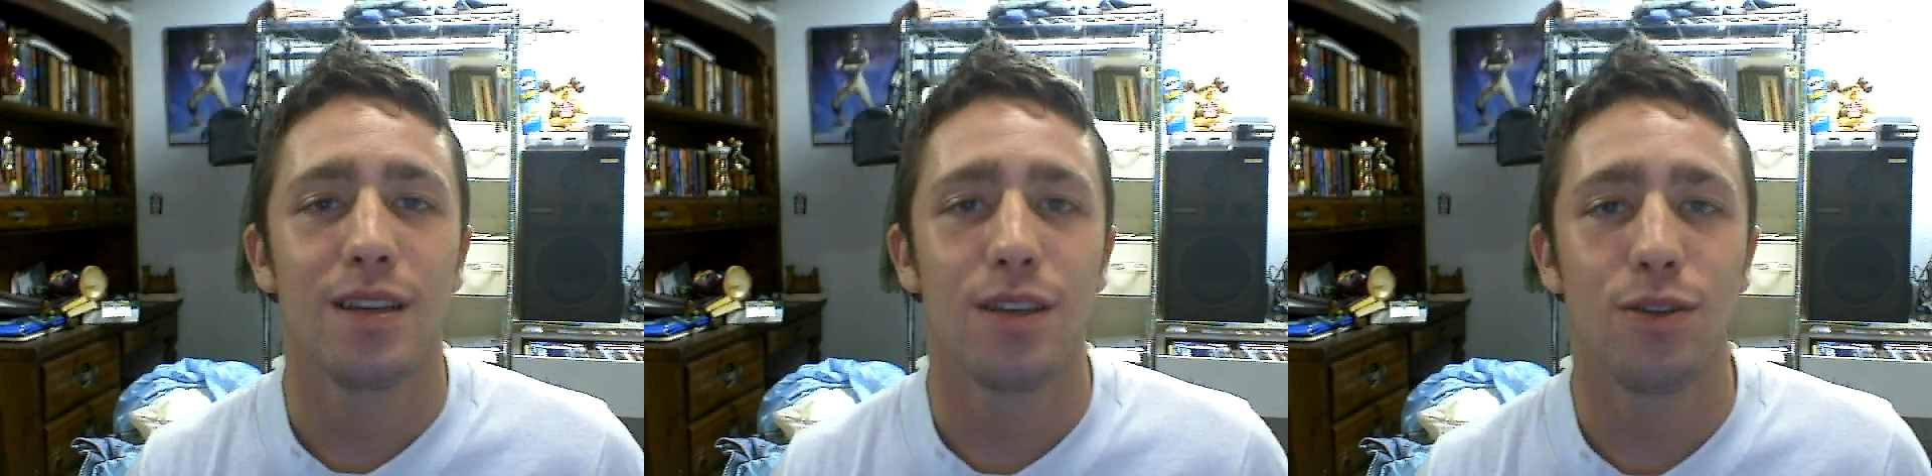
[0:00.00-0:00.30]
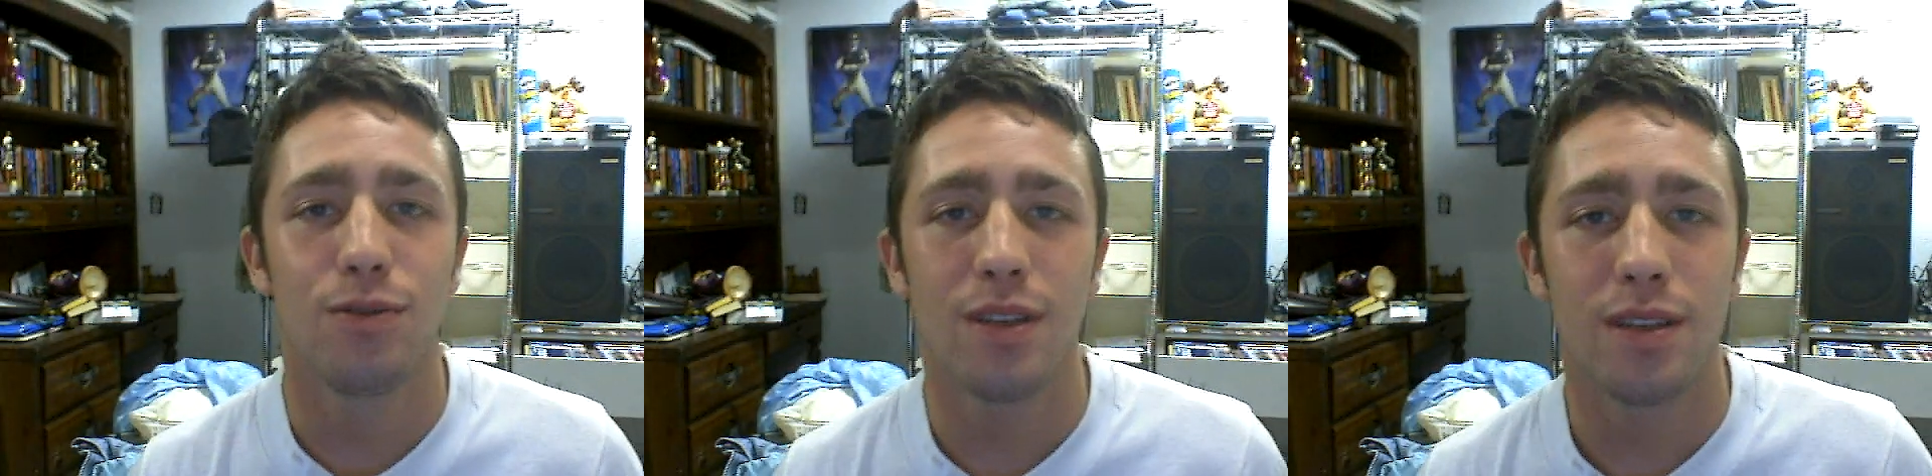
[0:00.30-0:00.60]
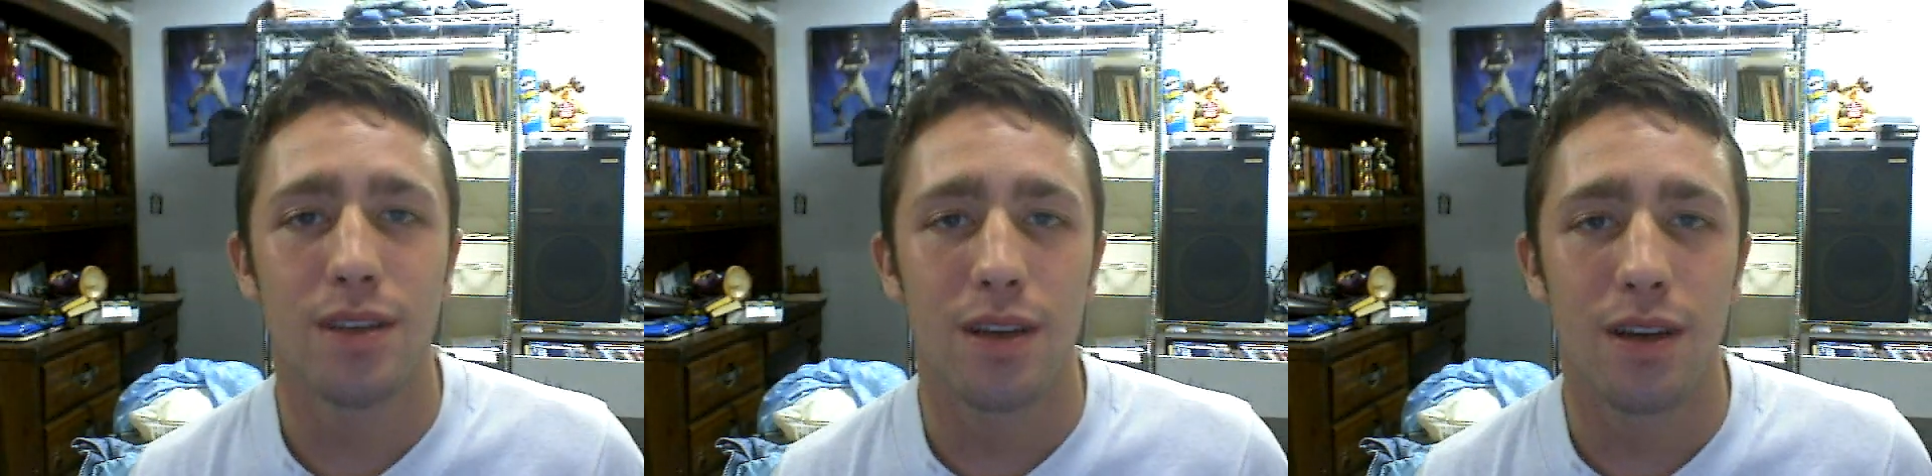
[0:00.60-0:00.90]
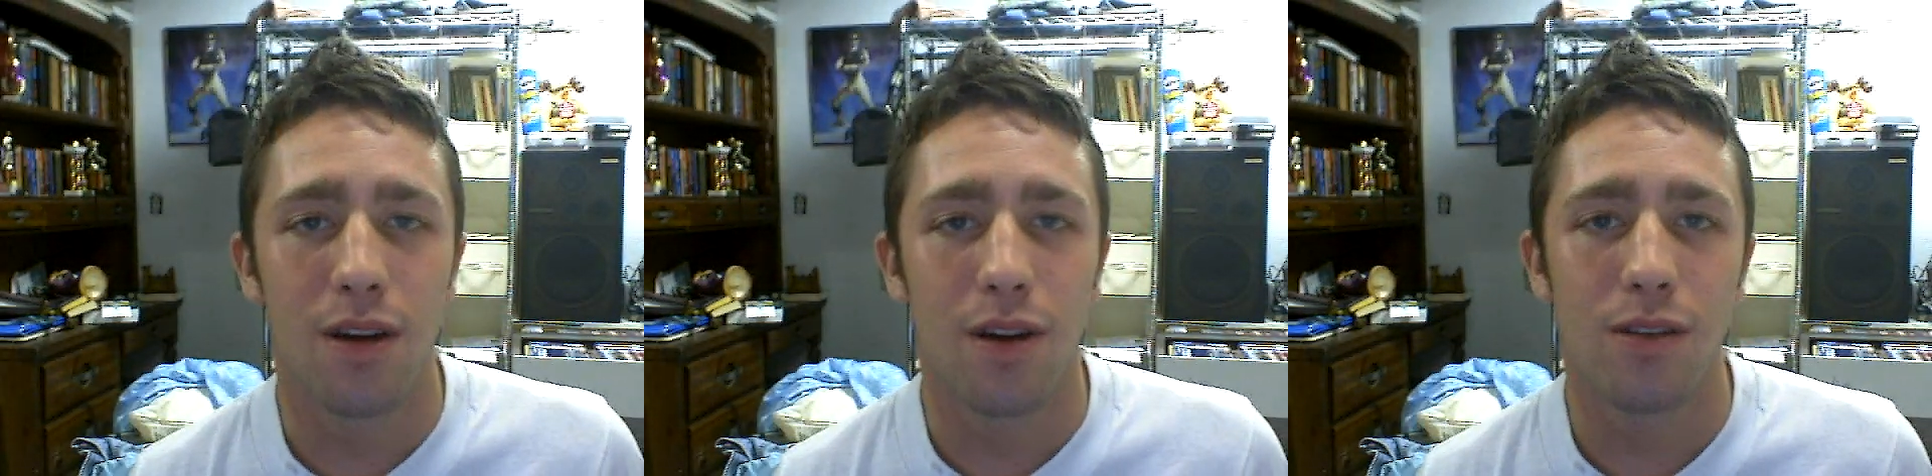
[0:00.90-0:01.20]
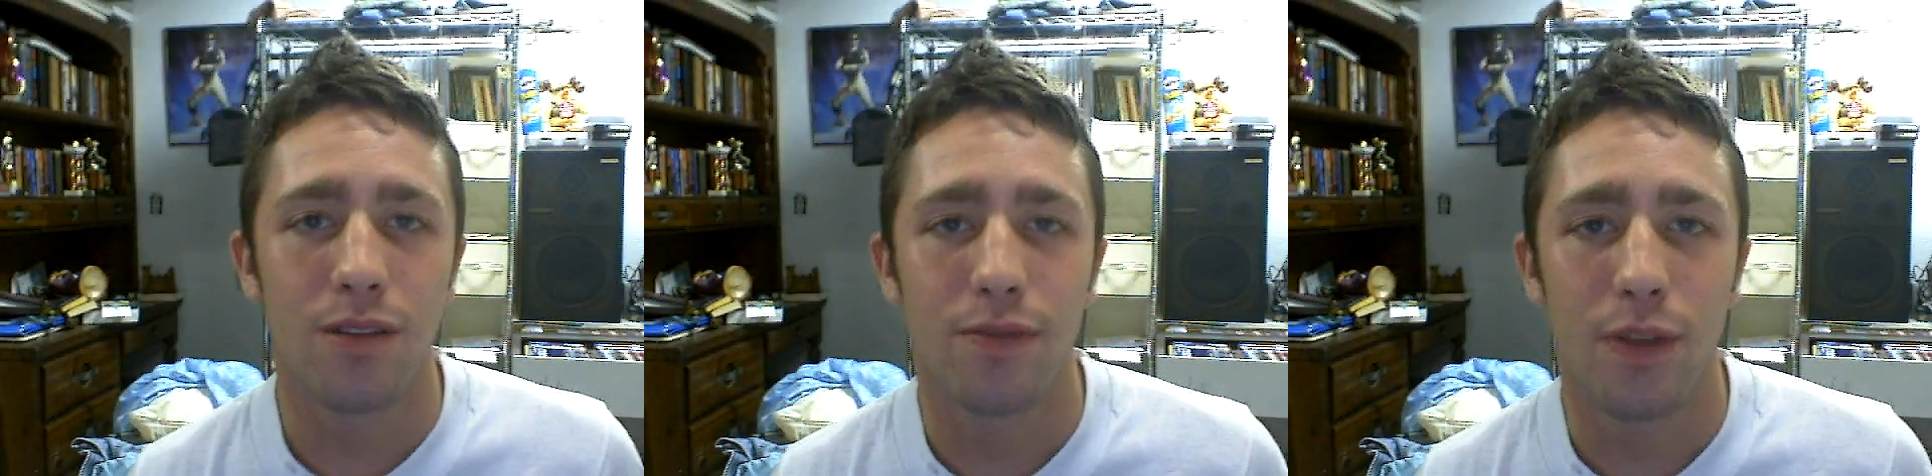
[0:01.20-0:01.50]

you did all of